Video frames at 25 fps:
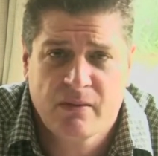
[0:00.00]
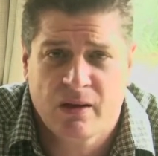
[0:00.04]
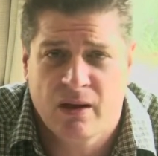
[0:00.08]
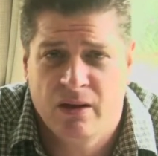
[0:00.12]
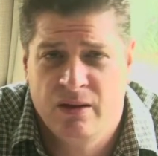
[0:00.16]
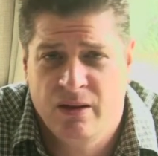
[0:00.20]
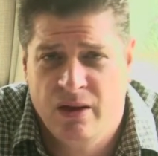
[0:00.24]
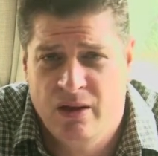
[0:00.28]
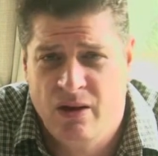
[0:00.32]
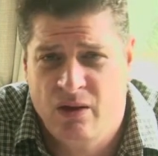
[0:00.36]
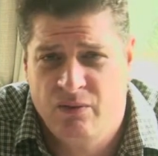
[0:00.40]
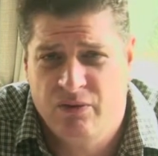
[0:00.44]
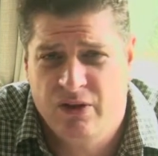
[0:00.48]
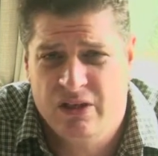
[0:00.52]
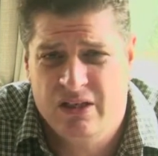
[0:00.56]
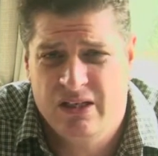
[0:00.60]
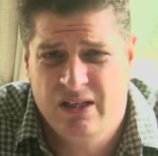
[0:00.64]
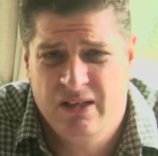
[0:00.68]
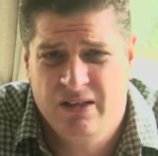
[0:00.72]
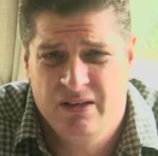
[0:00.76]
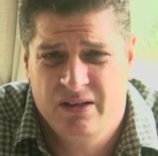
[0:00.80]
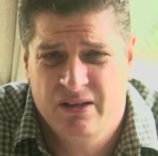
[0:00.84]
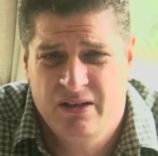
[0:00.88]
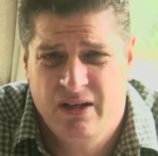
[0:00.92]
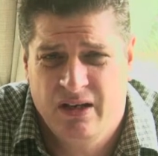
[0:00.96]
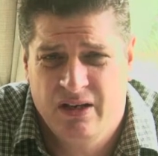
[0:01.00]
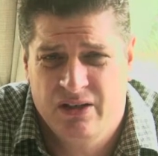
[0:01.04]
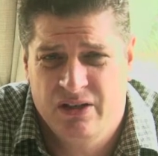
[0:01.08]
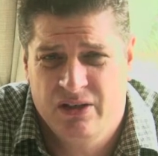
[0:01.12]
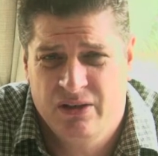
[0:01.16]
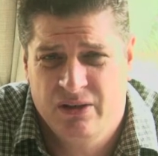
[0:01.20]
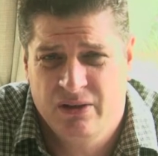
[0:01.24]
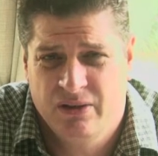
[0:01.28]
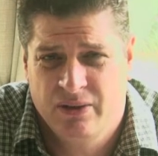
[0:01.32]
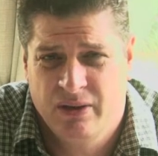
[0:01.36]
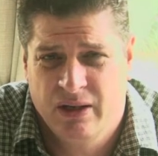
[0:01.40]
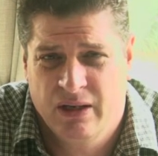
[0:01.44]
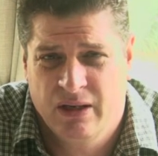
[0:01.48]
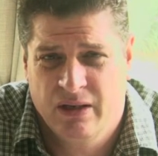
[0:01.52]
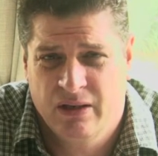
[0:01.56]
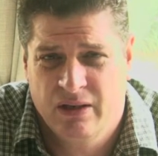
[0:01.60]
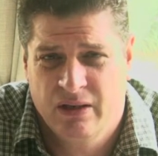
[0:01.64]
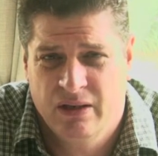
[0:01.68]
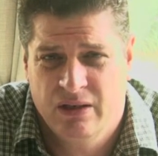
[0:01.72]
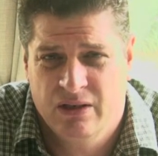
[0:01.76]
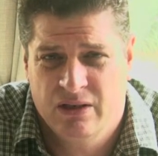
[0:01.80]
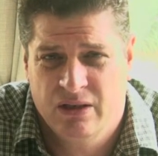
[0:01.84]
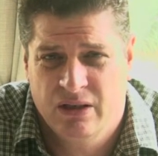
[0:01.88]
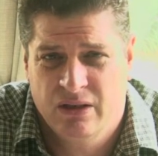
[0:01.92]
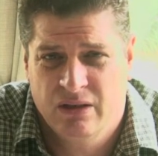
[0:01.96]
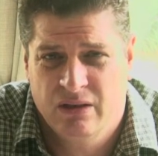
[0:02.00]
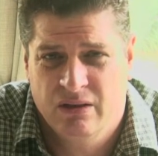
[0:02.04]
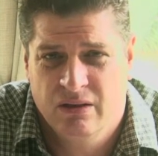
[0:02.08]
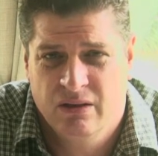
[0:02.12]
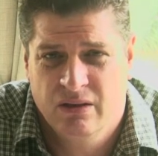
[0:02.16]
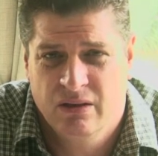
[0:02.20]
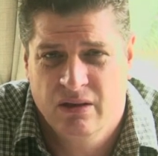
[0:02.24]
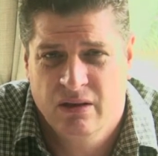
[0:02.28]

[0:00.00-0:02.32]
Then obviously international recognition.